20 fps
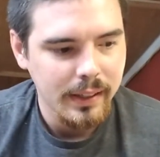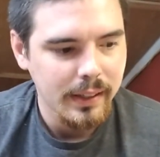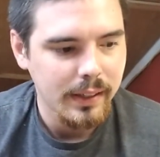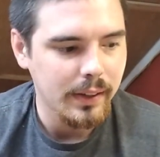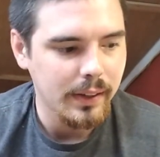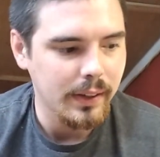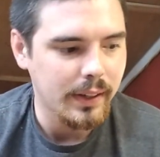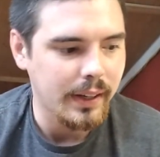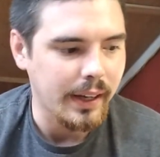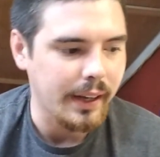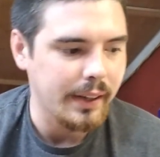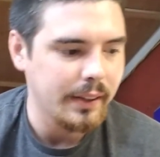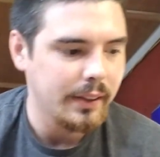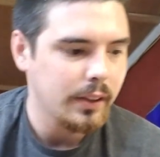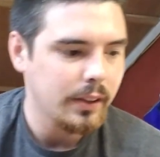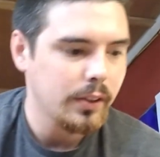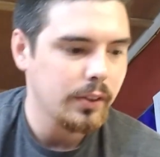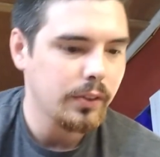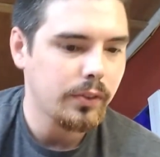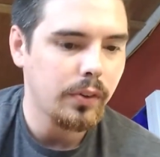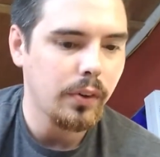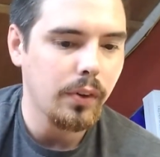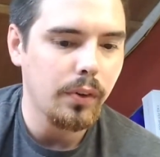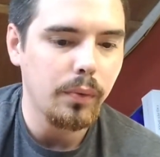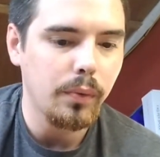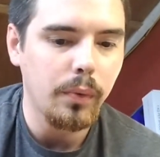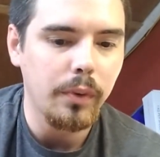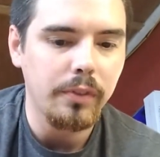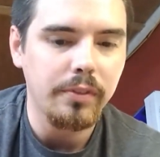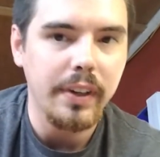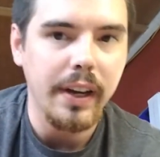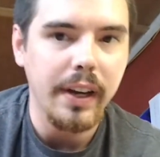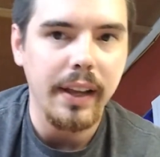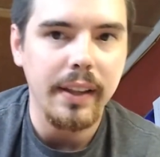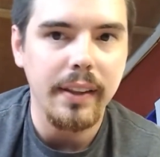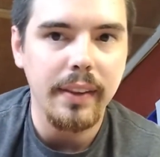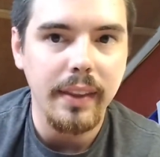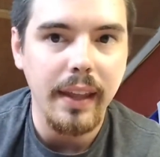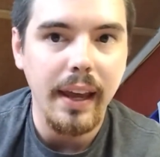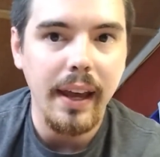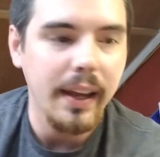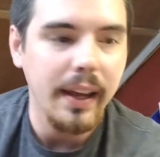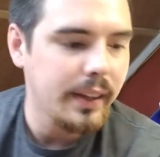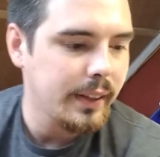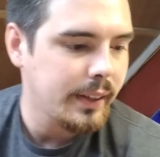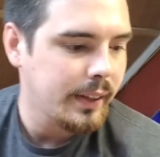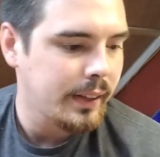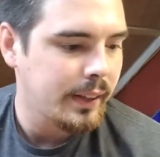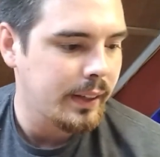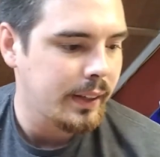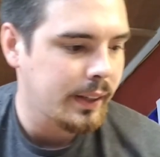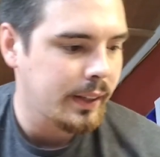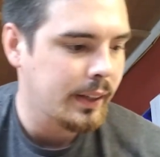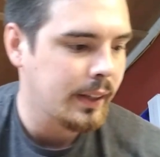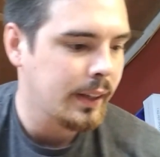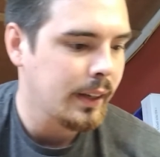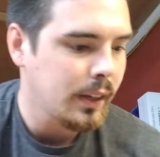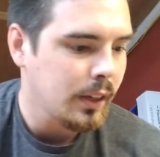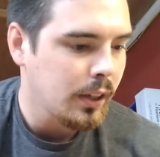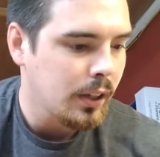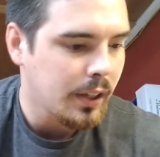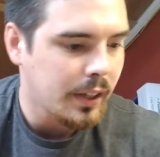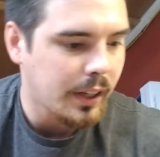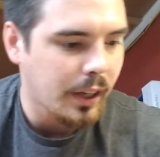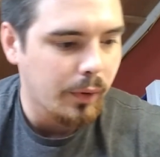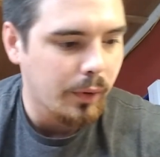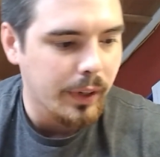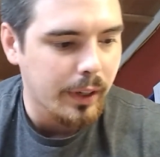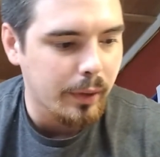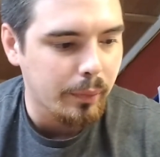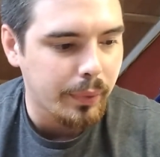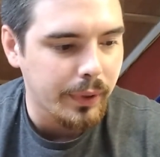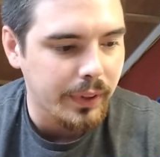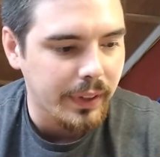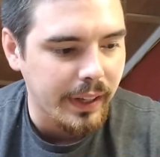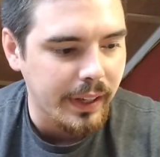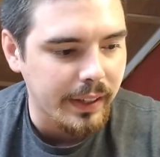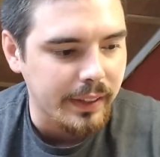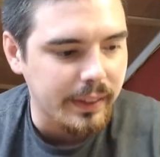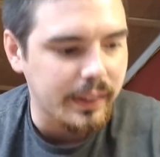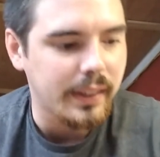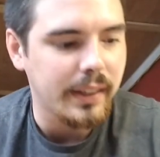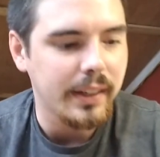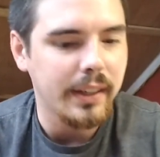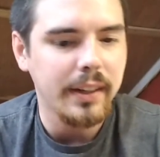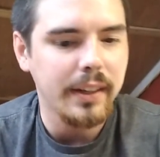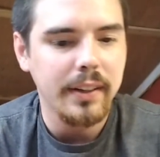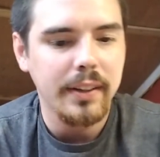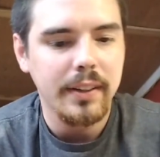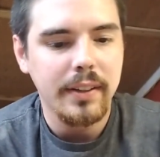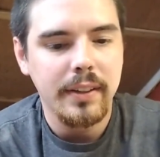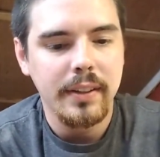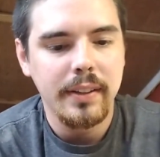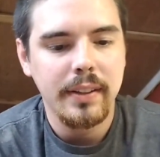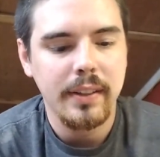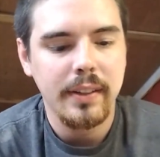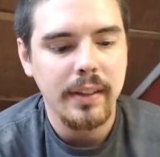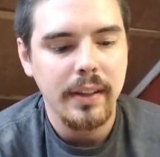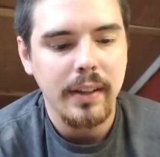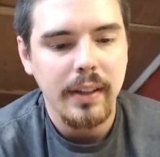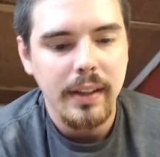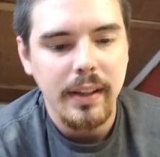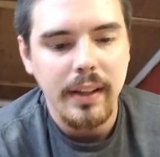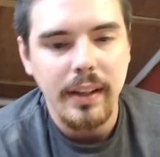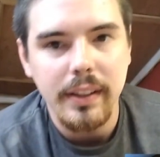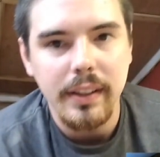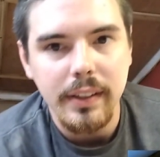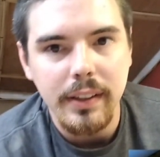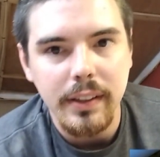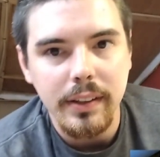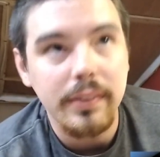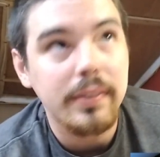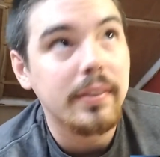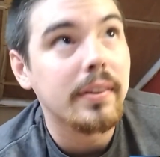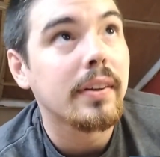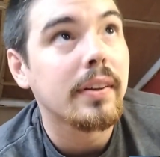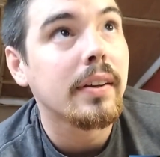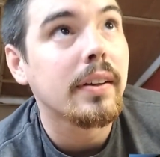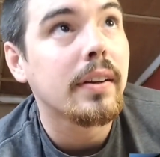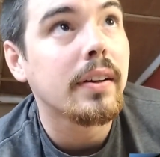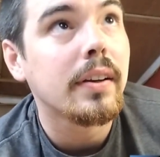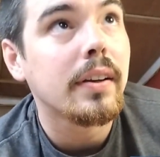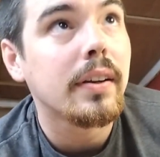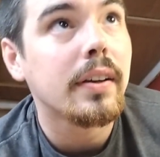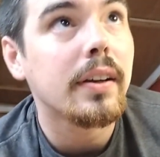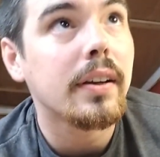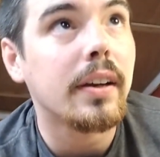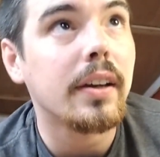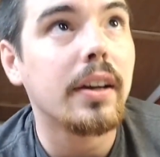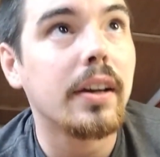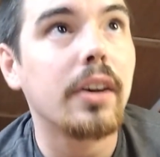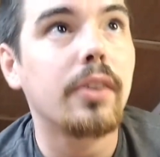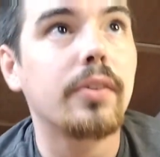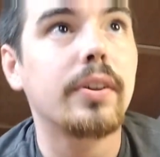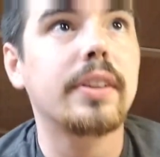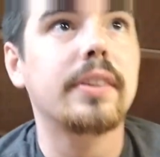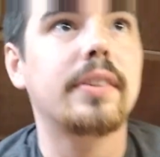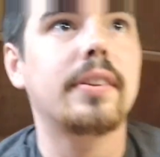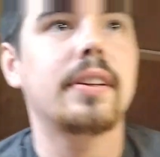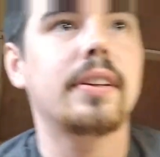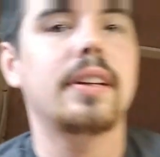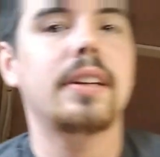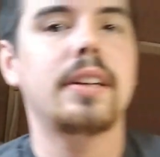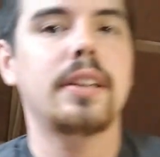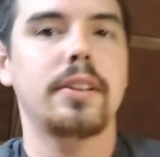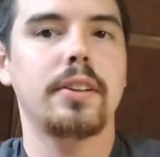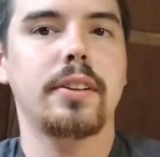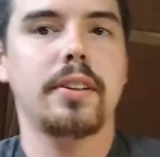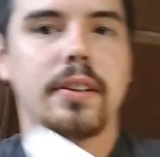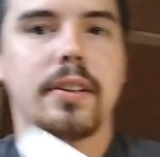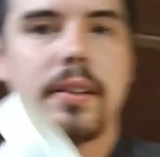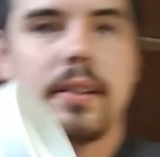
Okay, so we've got that. Now we can put that in there, and this can go into here.